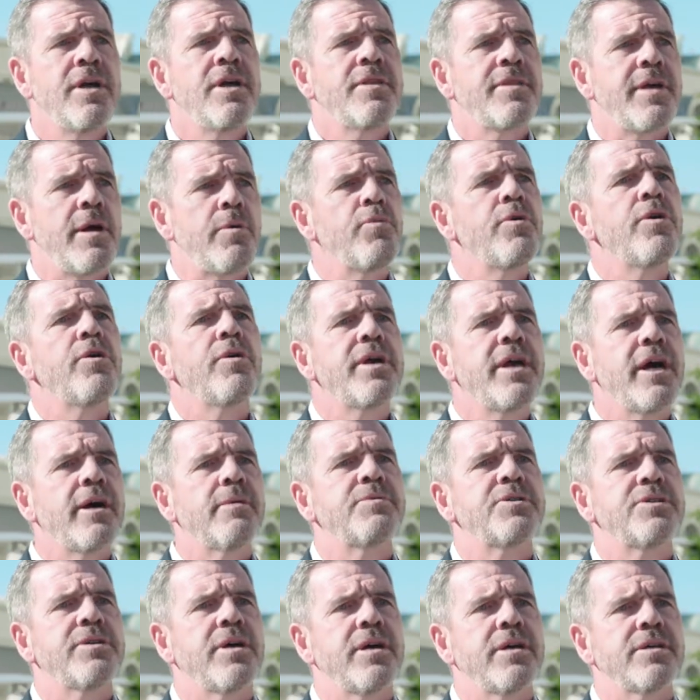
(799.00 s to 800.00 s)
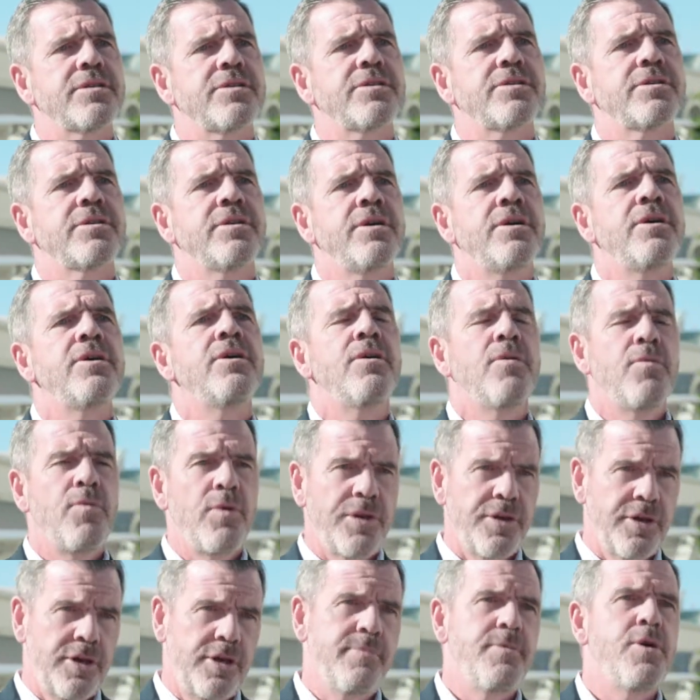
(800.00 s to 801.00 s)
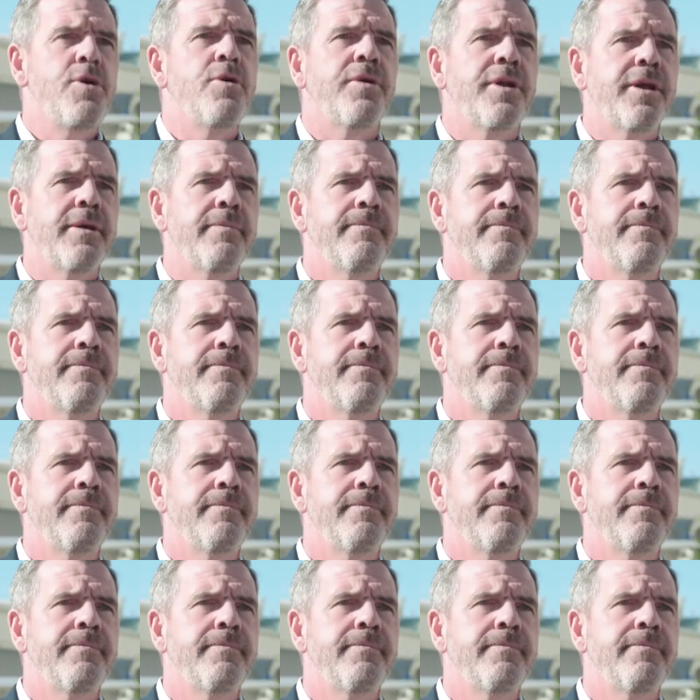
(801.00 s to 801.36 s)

that really helps us with the community.